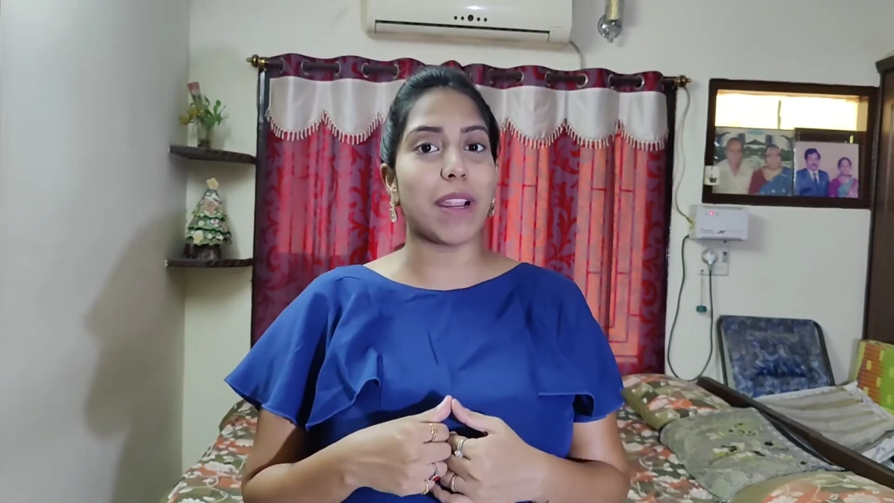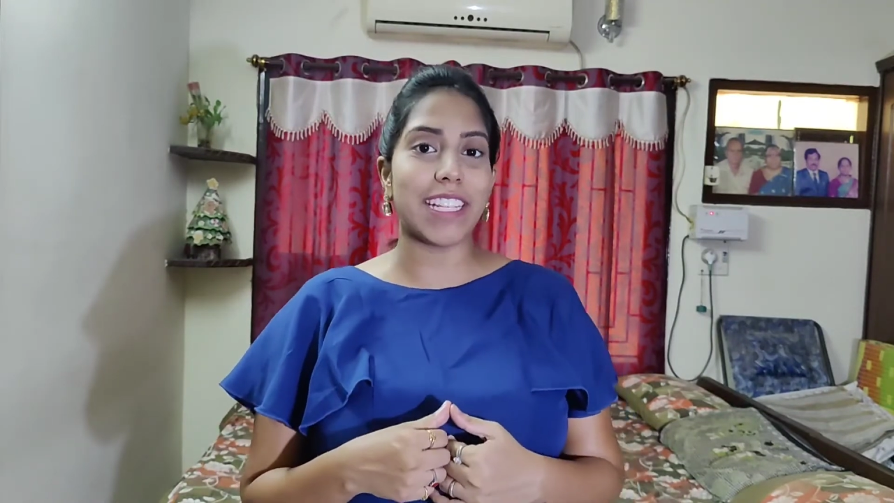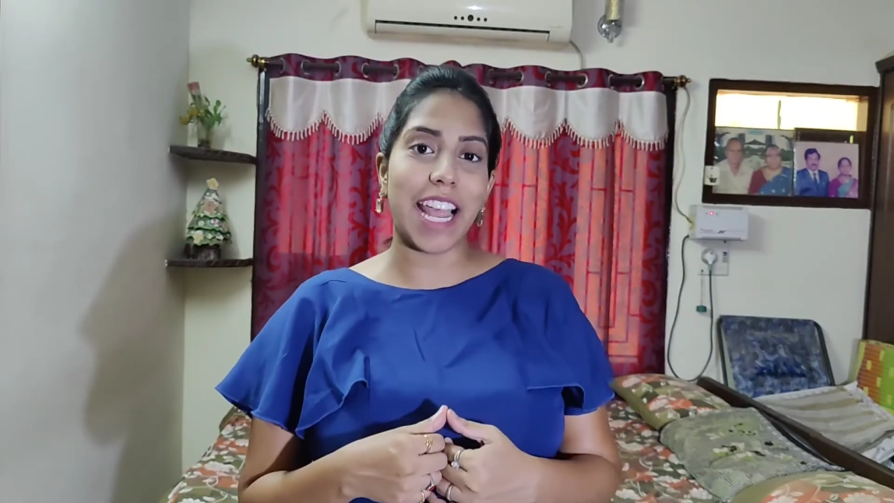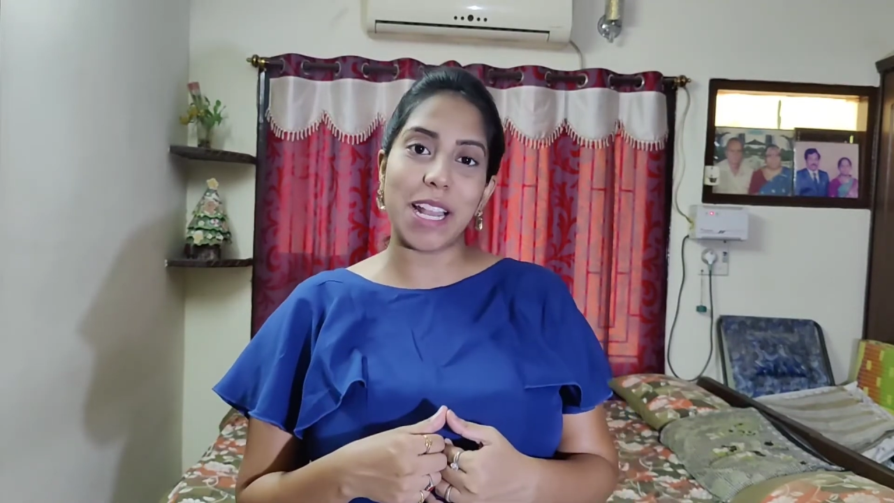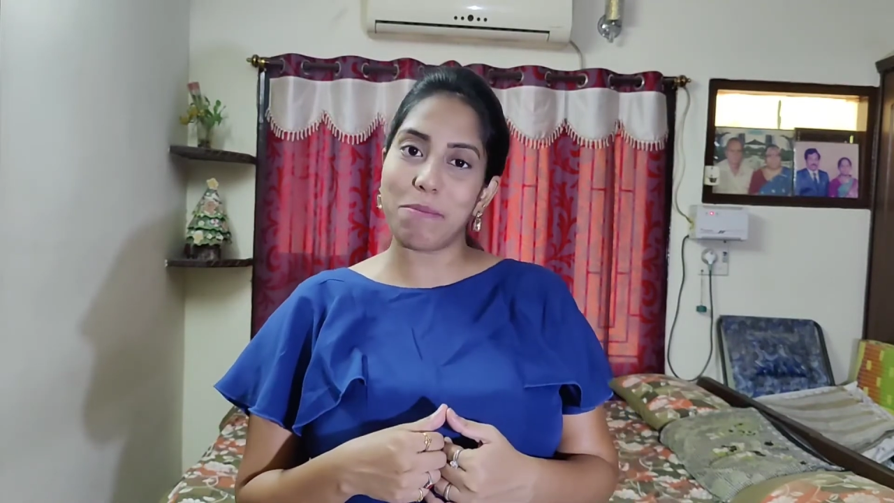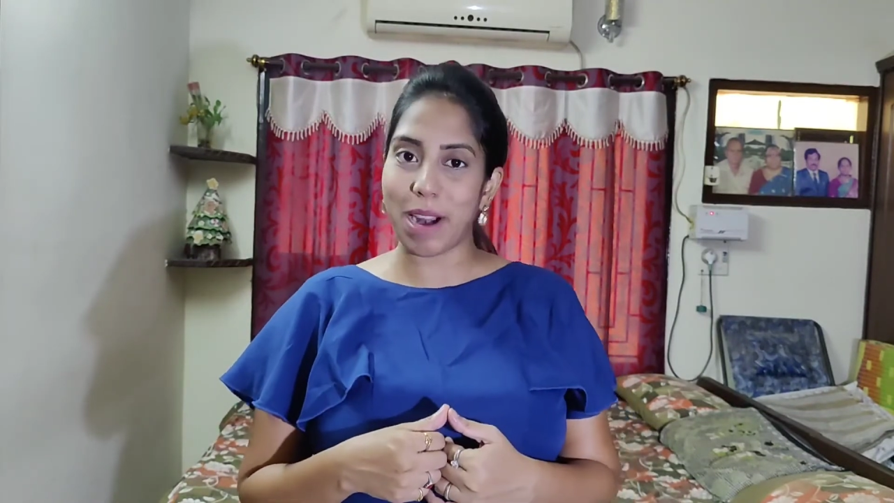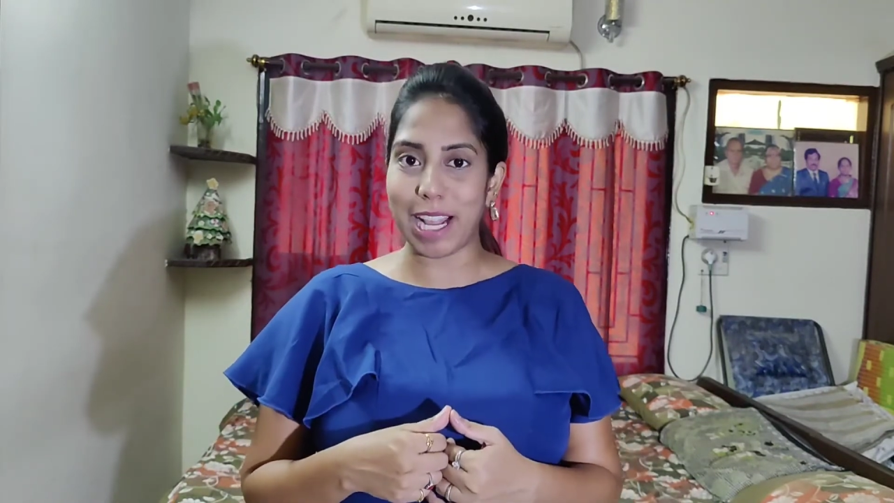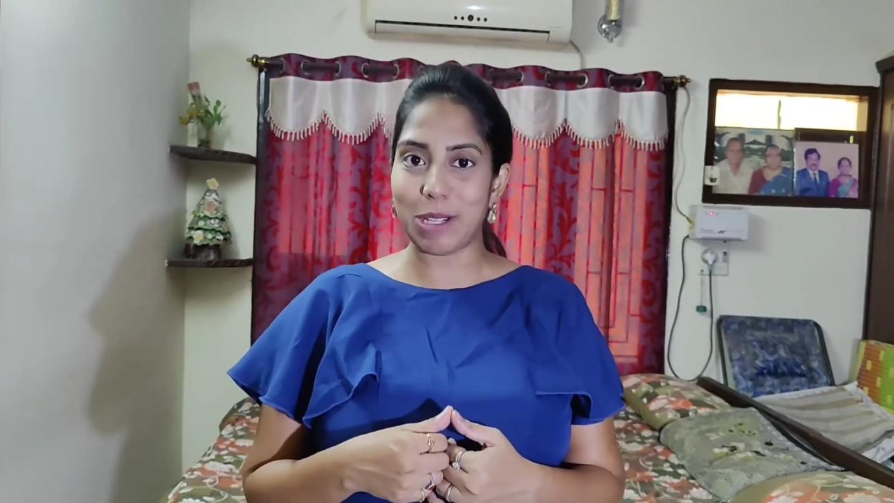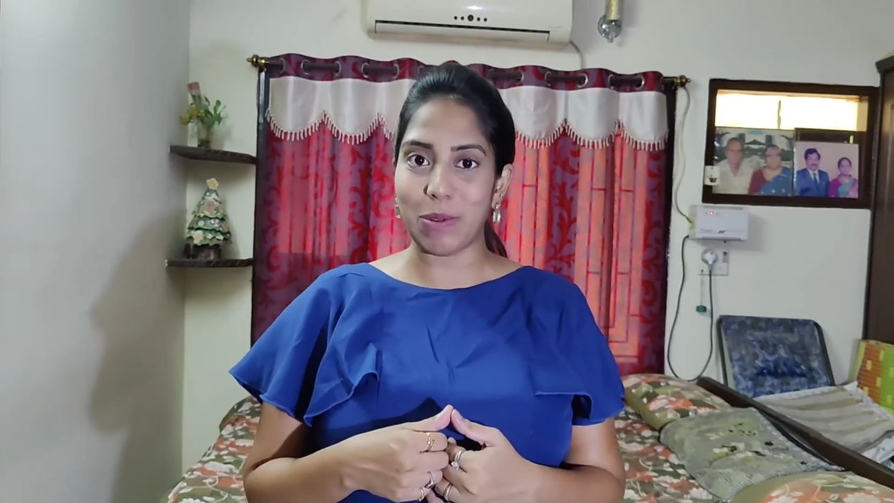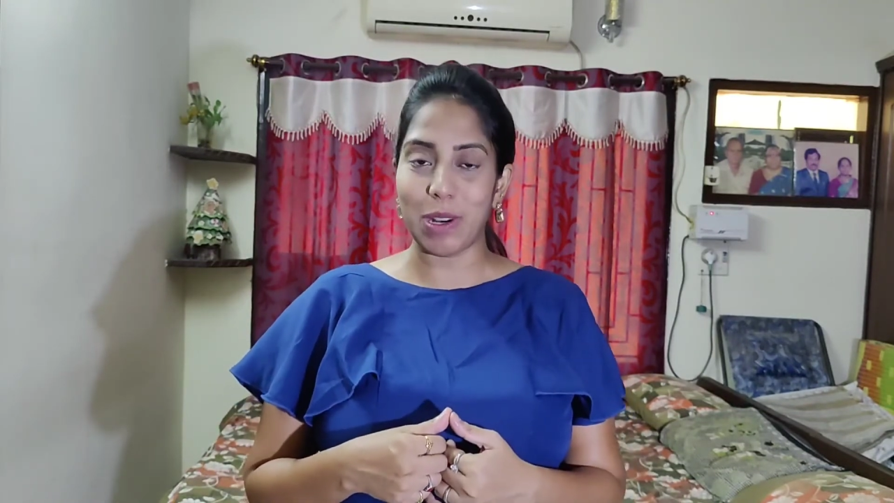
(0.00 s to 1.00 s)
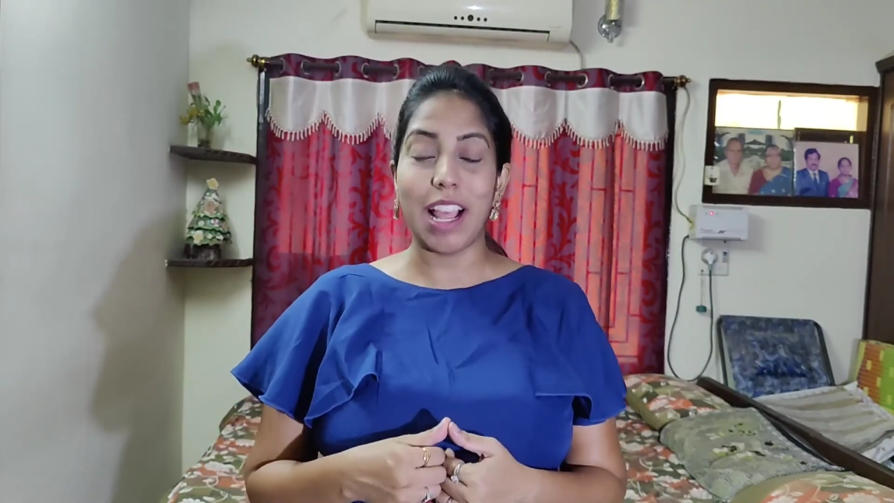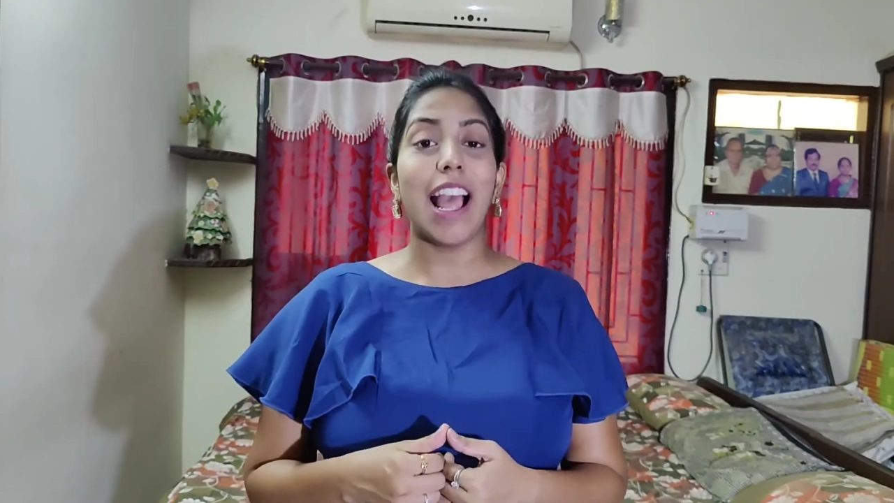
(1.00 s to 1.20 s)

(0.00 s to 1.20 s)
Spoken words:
to my channel Prat's World.